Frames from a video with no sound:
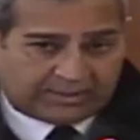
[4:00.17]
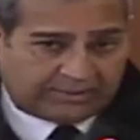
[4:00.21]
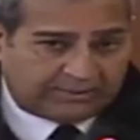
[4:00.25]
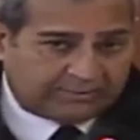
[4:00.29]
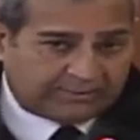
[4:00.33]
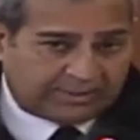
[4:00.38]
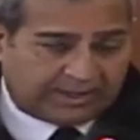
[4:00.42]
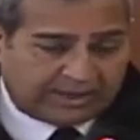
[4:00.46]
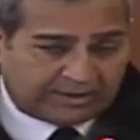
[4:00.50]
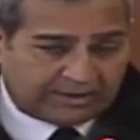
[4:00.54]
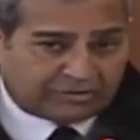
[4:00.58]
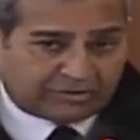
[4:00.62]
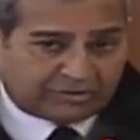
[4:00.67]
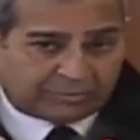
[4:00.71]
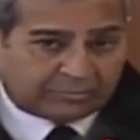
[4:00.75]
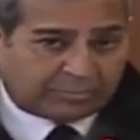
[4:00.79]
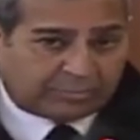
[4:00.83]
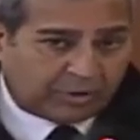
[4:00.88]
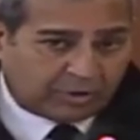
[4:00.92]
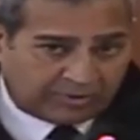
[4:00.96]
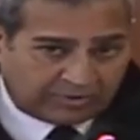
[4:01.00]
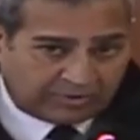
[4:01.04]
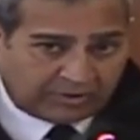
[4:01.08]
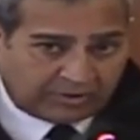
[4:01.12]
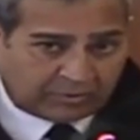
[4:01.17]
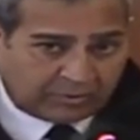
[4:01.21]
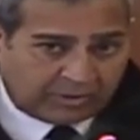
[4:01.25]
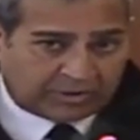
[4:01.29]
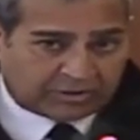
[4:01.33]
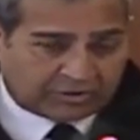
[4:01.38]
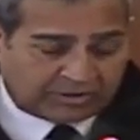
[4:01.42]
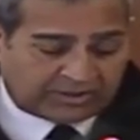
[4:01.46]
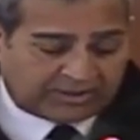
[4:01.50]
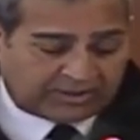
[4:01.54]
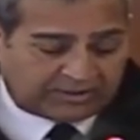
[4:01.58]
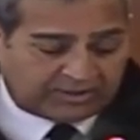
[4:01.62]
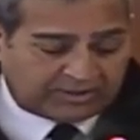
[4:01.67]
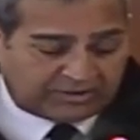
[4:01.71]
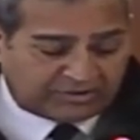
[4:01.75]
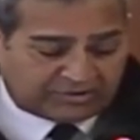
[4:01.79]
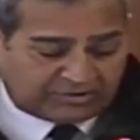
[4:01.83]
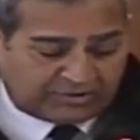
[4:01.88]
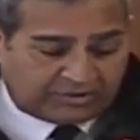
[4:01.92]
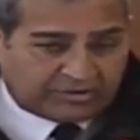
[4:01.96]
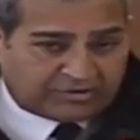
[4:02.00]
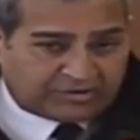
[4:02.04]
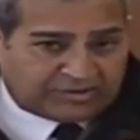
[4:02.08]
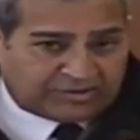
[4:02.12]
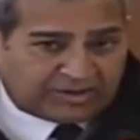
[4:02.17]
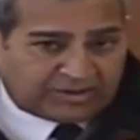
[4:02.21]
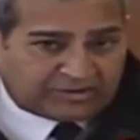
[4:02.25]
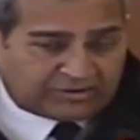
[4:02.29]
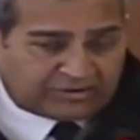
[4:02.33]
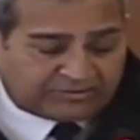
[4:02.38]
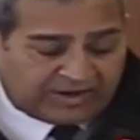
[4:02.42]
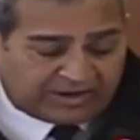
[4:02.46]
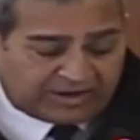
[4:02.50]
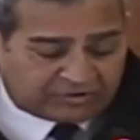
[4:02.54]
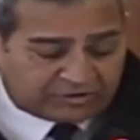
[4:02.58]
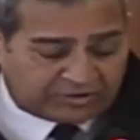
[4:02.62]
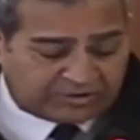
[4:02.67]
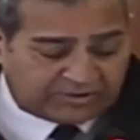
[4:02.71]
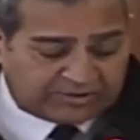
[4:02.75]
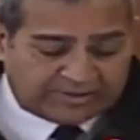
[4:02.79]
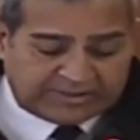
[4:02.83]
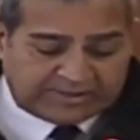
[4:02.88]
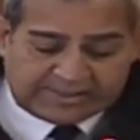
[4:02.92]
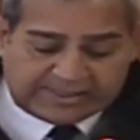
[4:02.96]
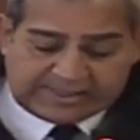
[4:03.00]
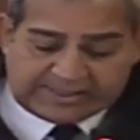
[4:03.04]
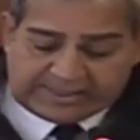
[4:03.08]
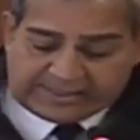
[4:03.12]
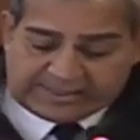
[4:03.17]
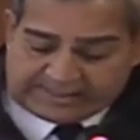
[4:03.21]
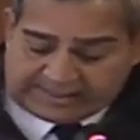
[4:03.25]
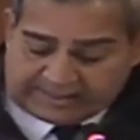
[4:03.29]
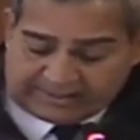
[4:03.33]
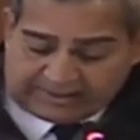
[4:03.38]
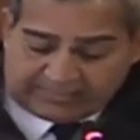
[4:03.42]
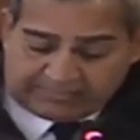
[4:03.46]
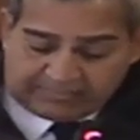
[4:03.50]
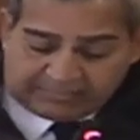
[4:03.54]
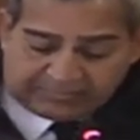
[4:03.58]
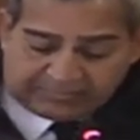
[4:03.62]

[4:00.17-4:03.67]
answer part of the question, at least to your satisfaction. So